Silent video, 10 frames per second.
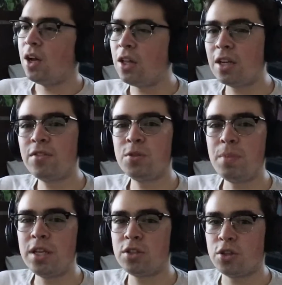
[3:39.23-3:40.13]
A lot of his
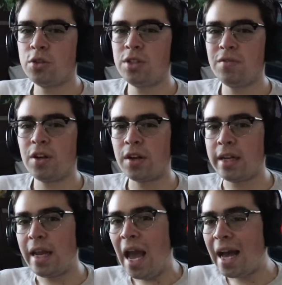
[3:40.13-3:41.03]
beats are usually very
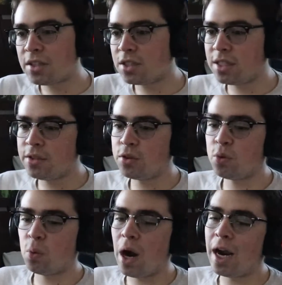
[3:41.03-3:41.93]
nasty and
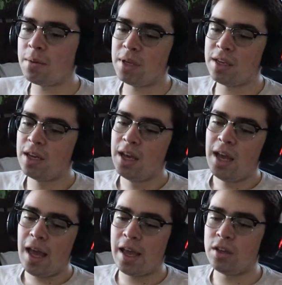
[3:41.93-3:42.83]
grimy
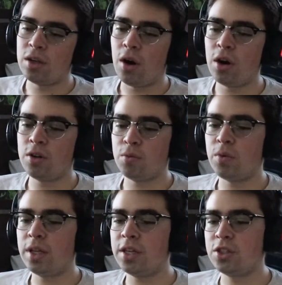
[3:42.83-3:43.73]
and aren't
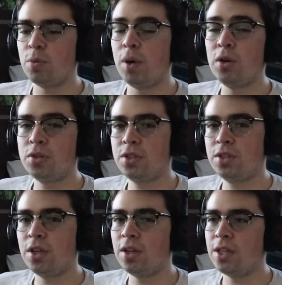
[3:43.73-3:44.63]
really
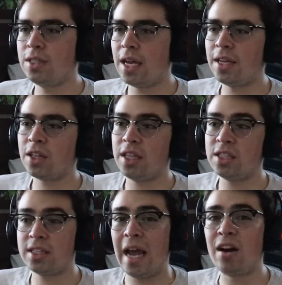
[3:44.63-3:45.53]
supposed to
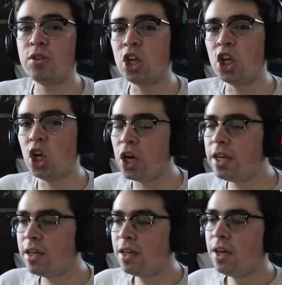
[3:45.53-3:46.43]
technically sound
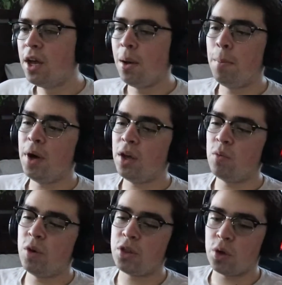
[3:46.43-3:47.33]
good.
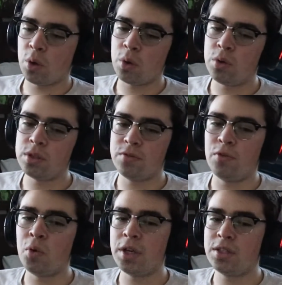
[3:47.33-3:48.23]
But with Earl's
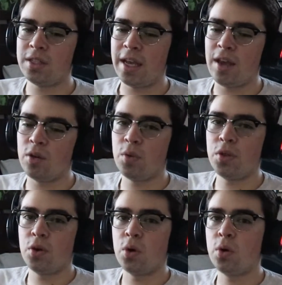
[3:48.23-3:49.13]
voice and
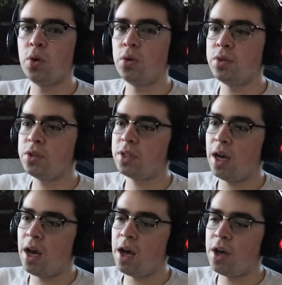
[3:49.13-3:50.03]
with Earl's
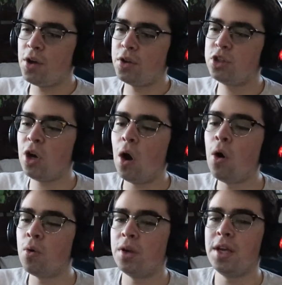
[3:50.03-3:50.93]

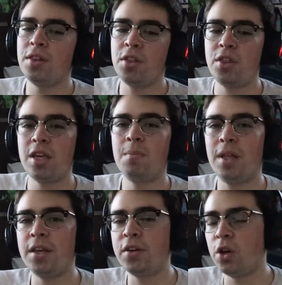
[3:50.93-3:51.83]
tone and the theme
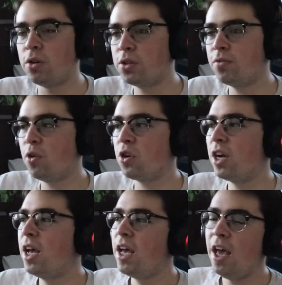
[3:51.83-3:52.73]
that he goes
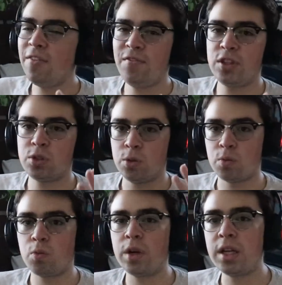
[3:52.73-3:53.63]
for, it fits
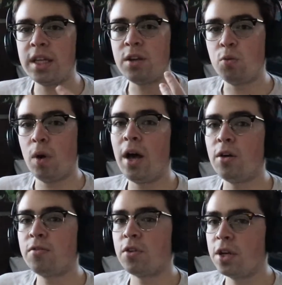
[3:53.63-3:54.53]
really
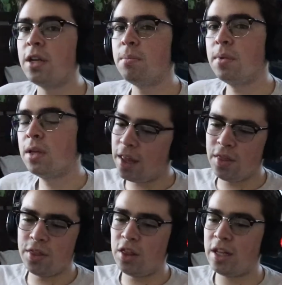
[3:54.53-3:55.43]
well for him.
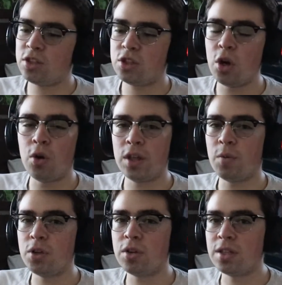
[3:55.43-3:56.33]
And that's totally
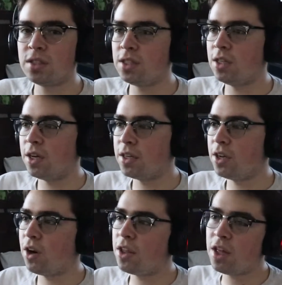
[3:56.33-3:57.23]
what you can see on
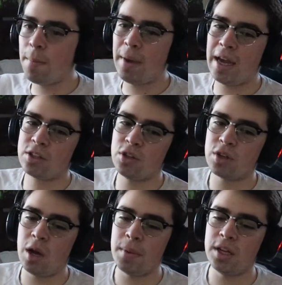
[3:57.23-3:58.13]
here. I thought
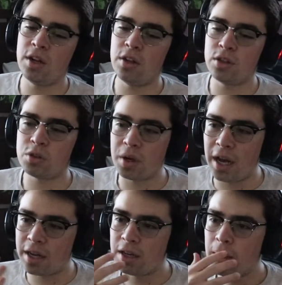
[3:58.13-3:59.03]
Maxo coming in on the
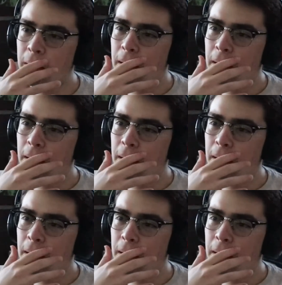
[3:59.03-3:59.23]
track